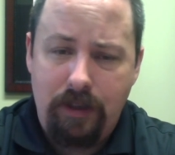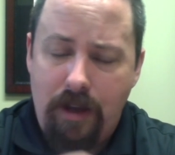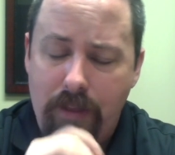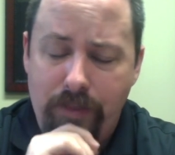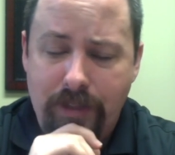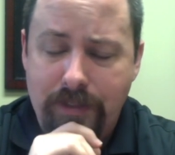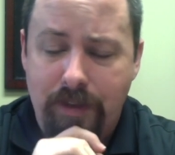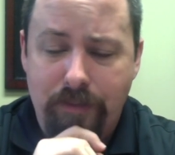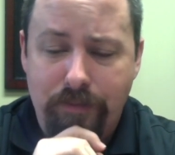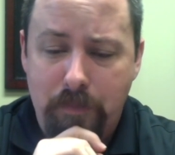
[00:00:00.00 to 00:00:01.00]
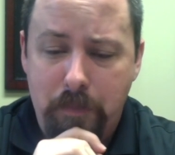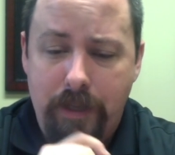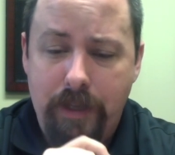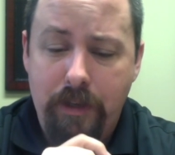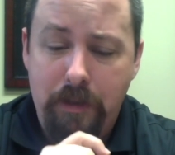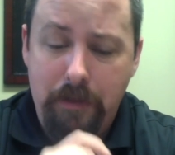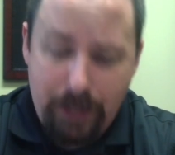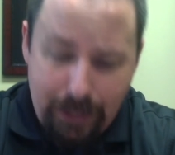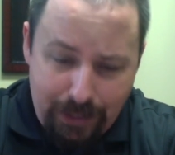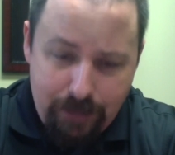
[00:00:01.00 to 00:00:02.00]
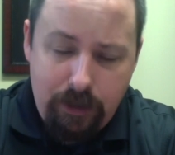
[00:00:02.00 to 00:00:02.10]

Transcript: all that stuff, but you need